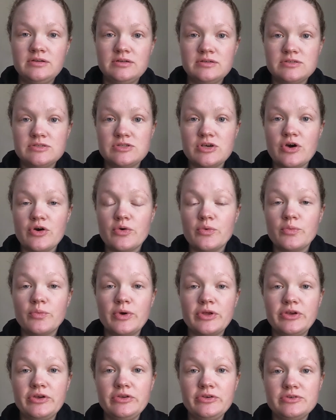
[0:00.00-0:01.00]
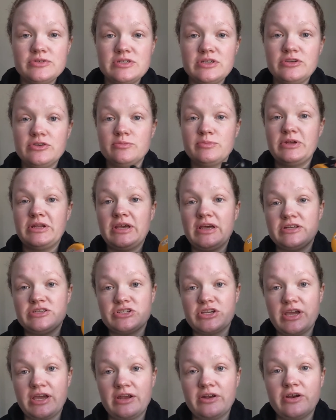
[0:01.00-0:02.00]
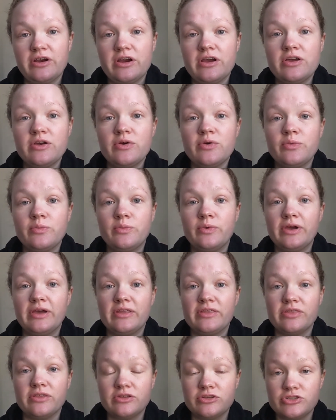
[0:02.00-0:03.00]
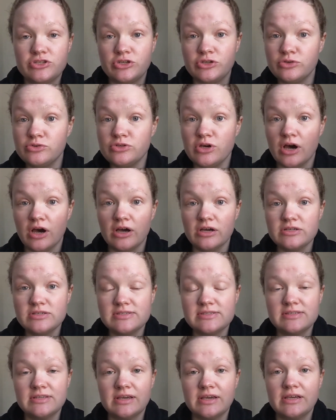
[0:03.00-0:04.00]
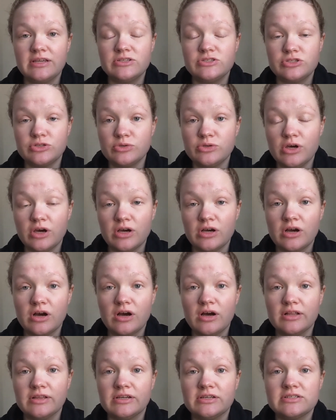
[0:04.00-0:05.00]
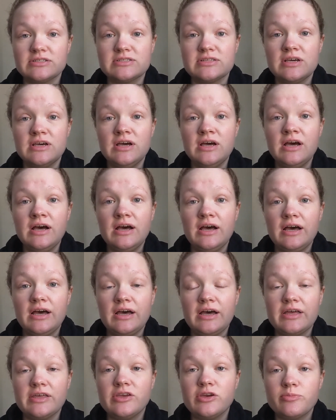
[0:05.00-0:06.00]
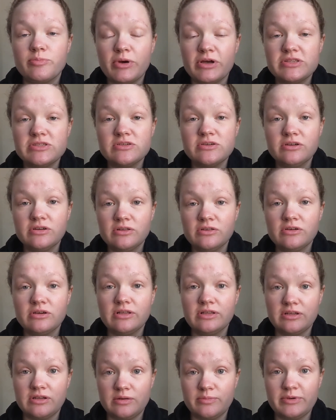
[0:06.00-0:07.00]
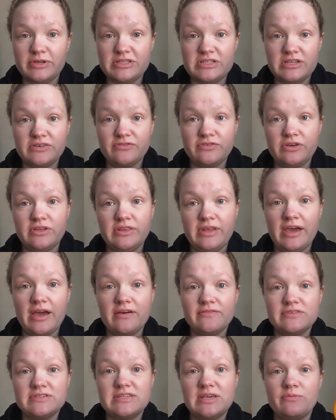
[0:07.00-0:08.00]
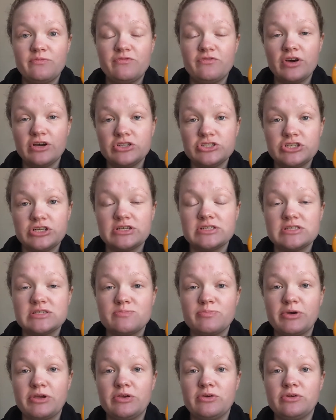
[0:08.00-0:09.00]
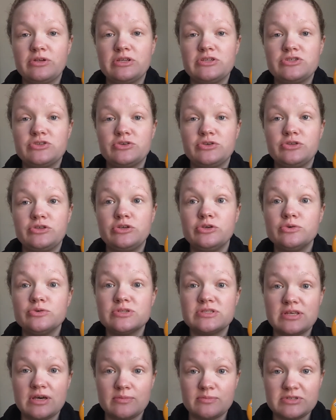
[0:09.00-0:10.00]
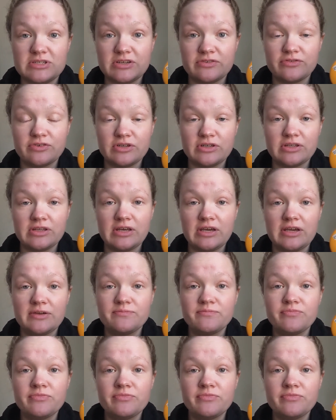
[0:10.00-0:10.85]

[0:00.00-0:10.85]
So when you're using your mini educator with 2 dogs and 2 dog collars, your buttons are going to look a little bit different. They have the same functions, but you need to use them differently.